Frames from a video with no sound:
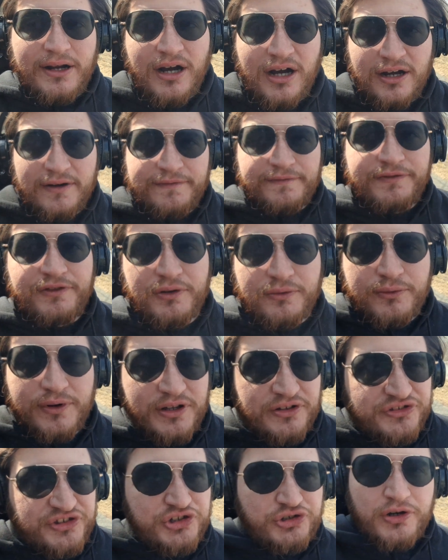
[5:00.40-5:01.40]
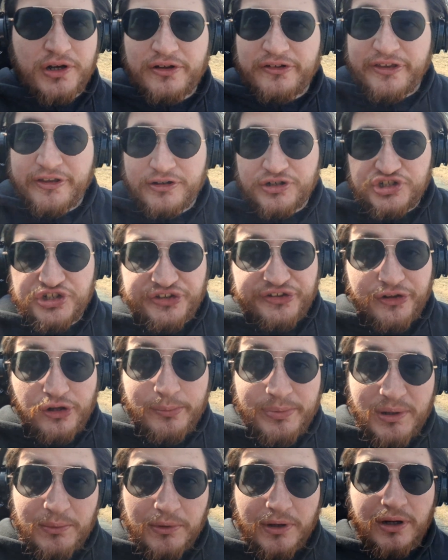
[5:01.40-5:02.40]
off the rails to trails here in just a little
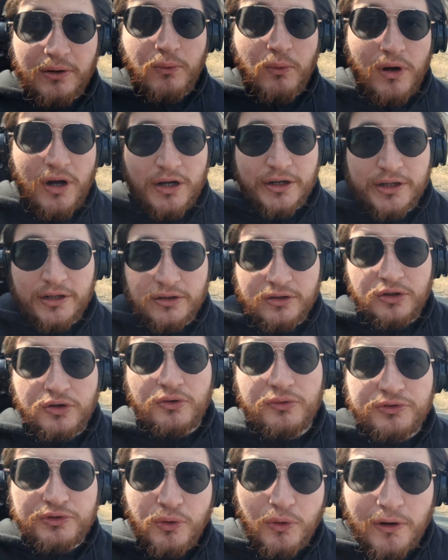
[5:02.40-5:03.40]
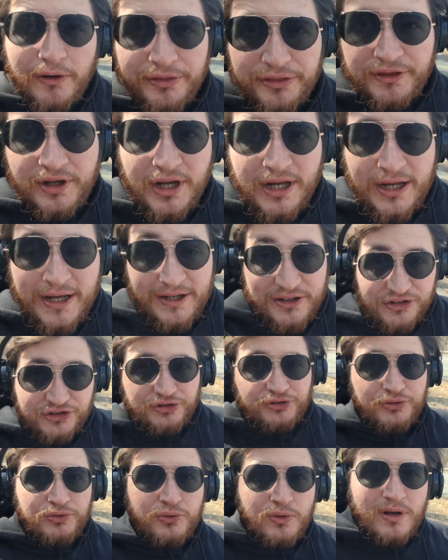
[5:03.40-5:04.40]
bit. We're gonna walk a little north
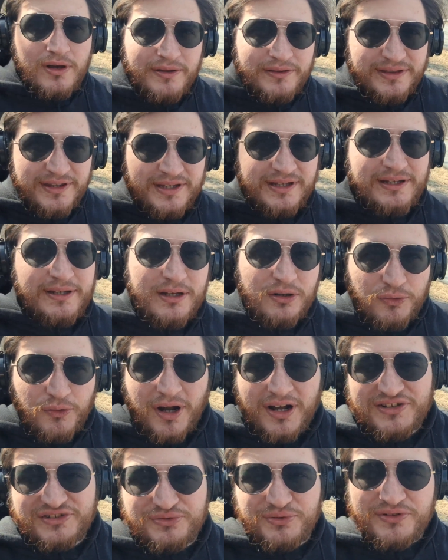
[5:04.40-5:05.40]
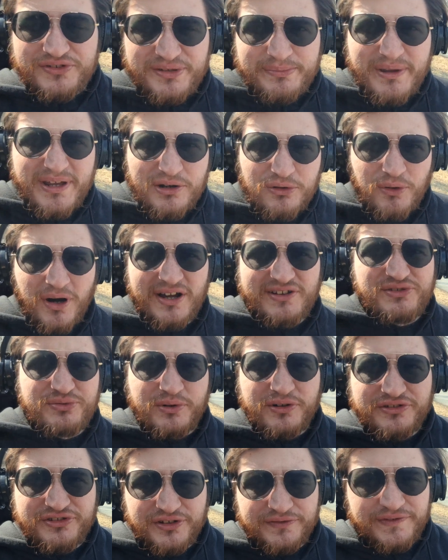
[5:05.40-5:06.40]
to the crossroads, the main
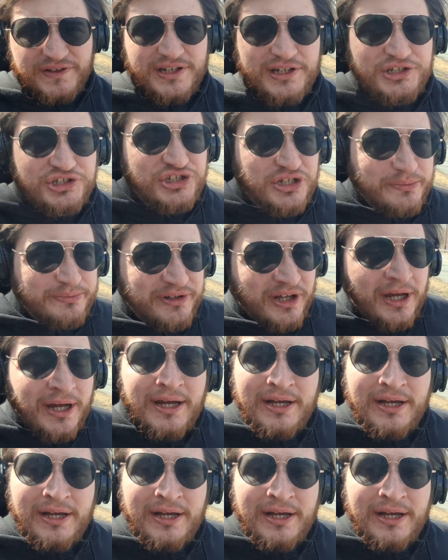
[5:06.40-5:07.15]
crossroads of Egypt.